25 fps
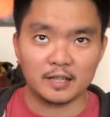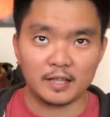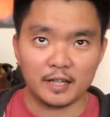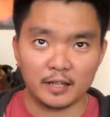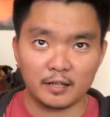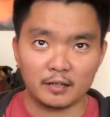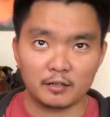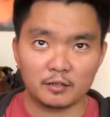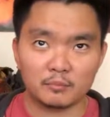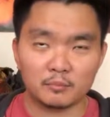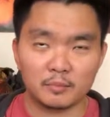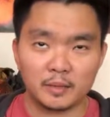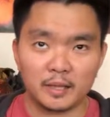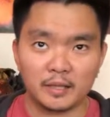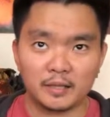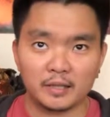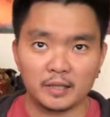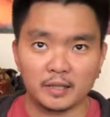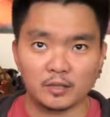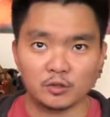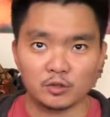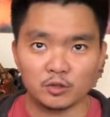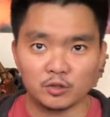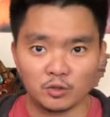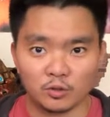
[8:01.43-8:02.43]
Iron Man
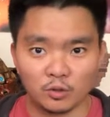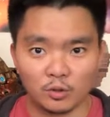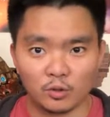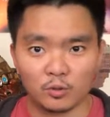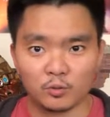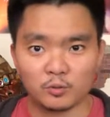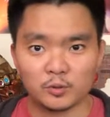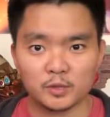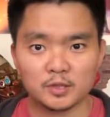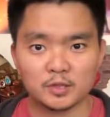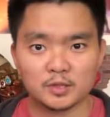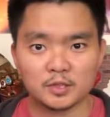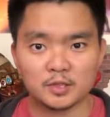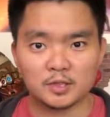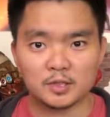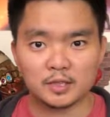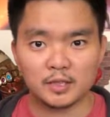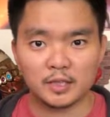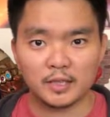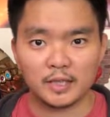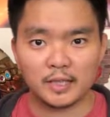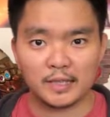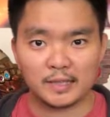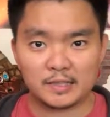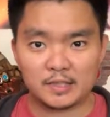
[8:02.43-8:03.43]
I saw was the
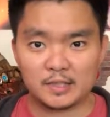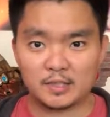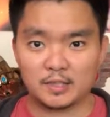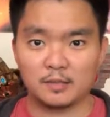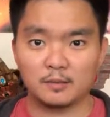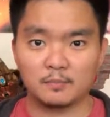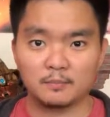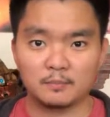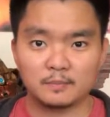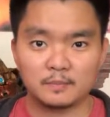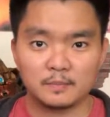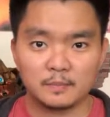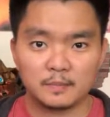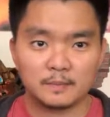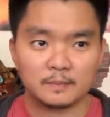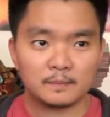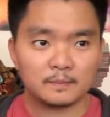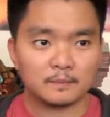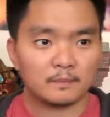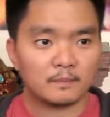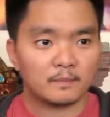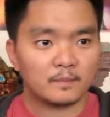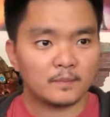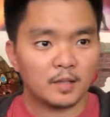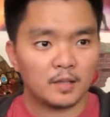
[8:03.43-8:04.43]
XM
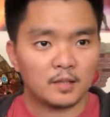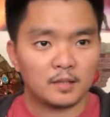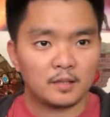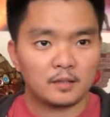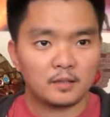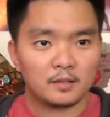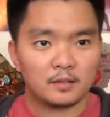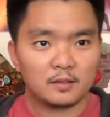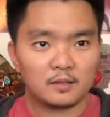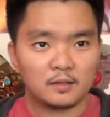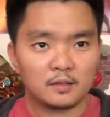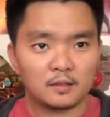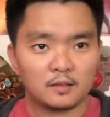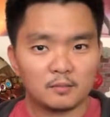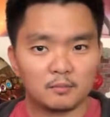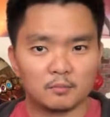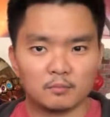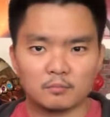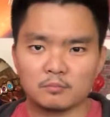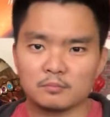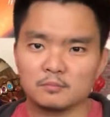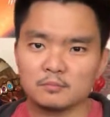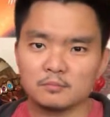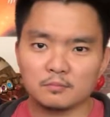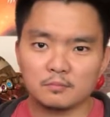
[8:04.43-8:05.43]

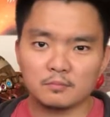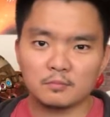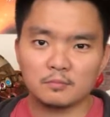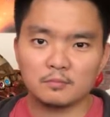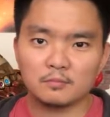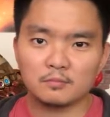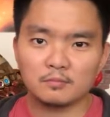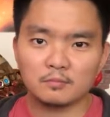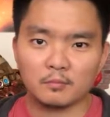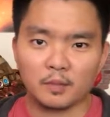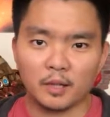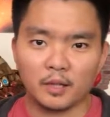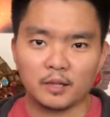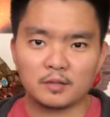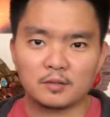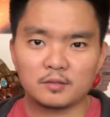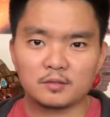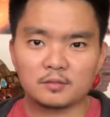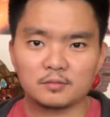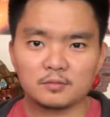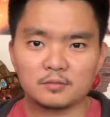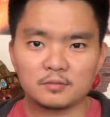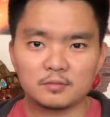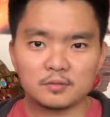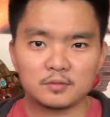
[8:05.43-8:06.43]
Mark
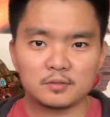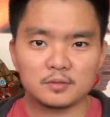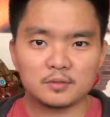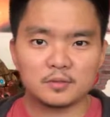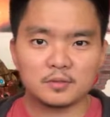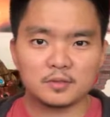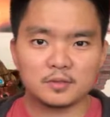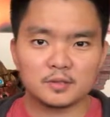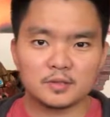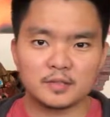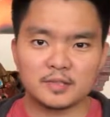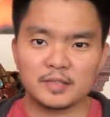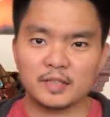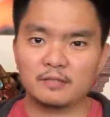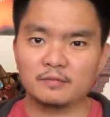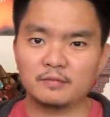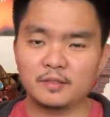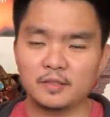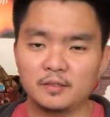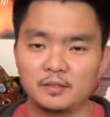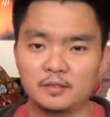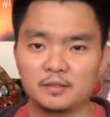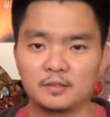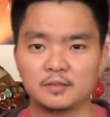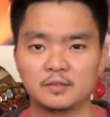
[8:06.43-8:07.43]

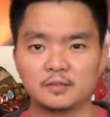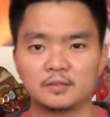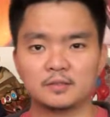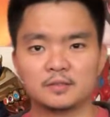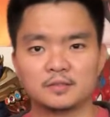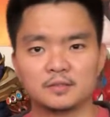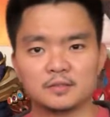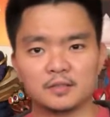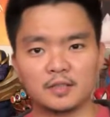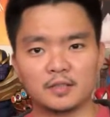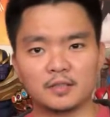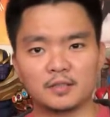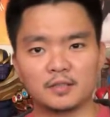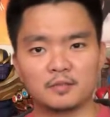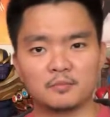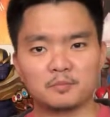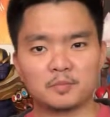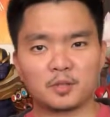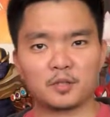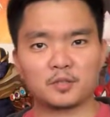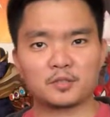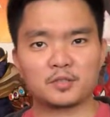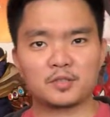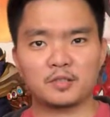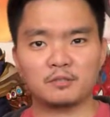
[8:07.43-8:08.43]
7. I think
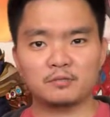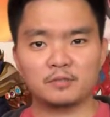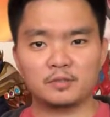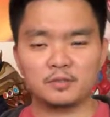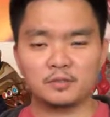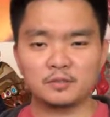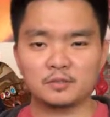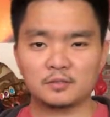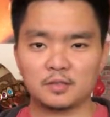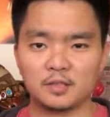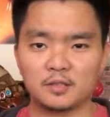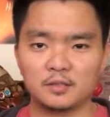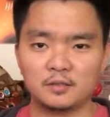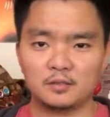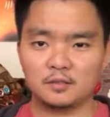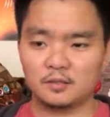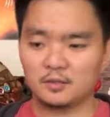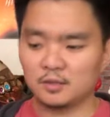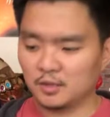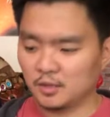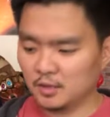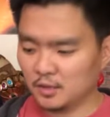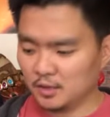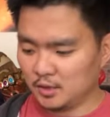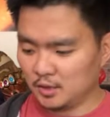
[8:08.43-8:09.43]
Mark 7, right?
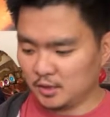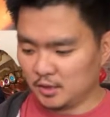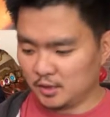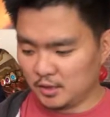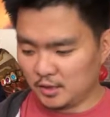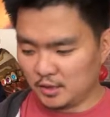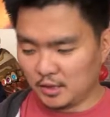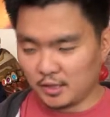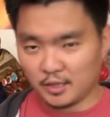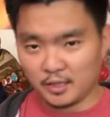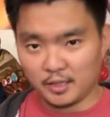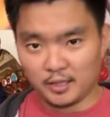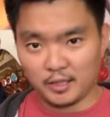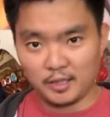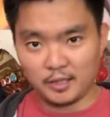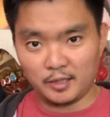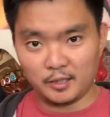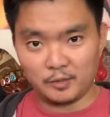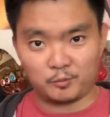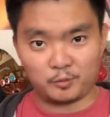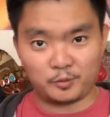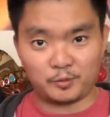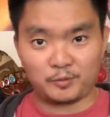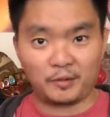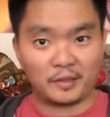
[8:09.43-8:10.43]
And
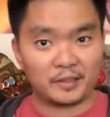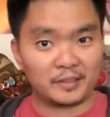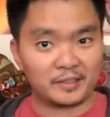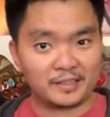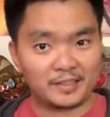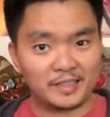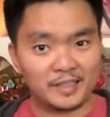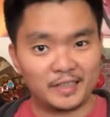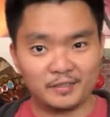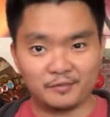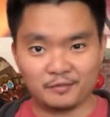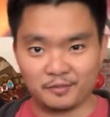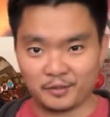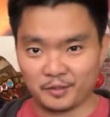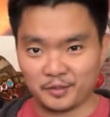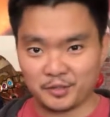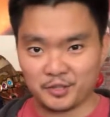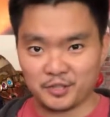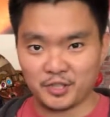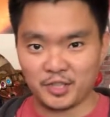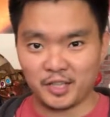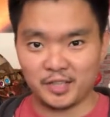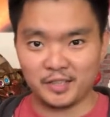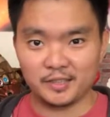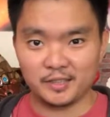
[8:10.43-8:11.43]
it was very clean, very
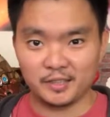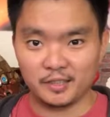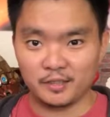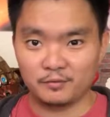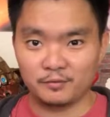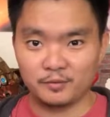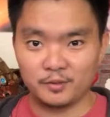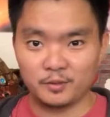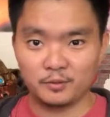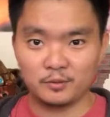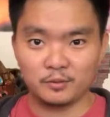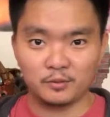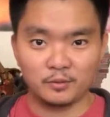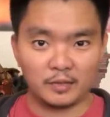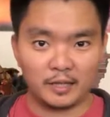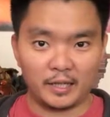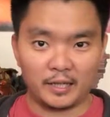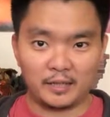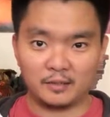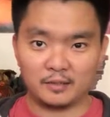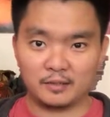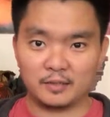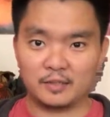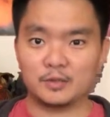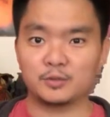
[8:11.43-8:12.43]
shiny. If you
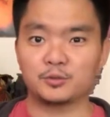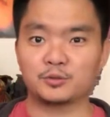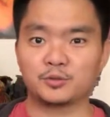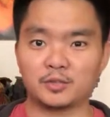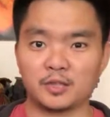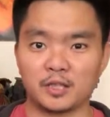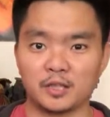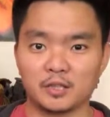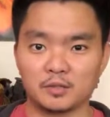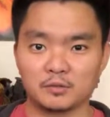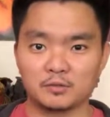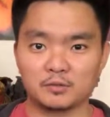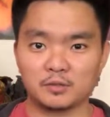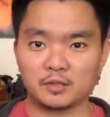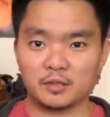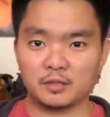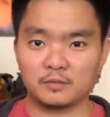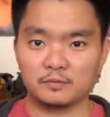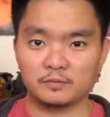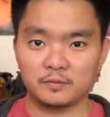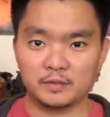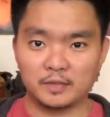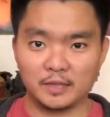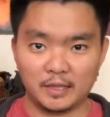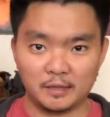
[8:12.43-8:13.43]
like those kind of stuff,
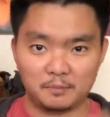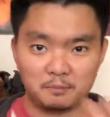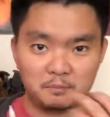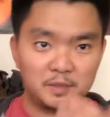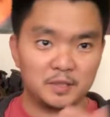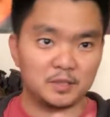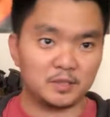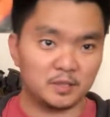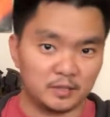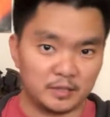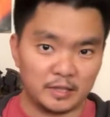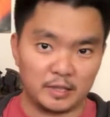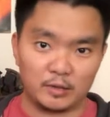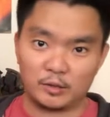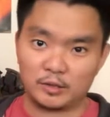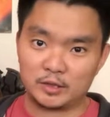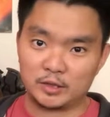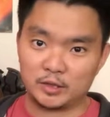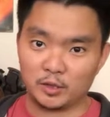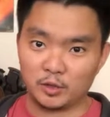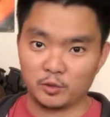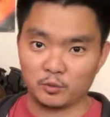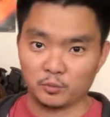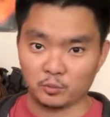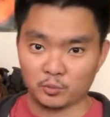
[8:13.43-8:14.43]
that piece is
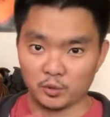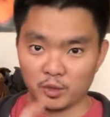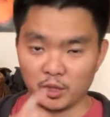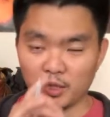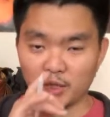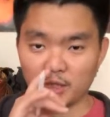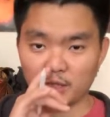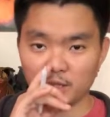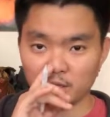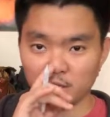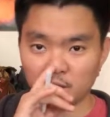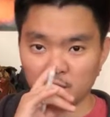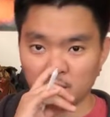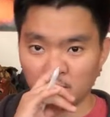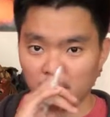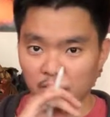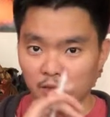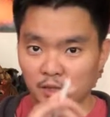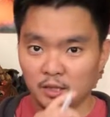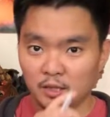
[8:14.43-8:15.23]
actually really good.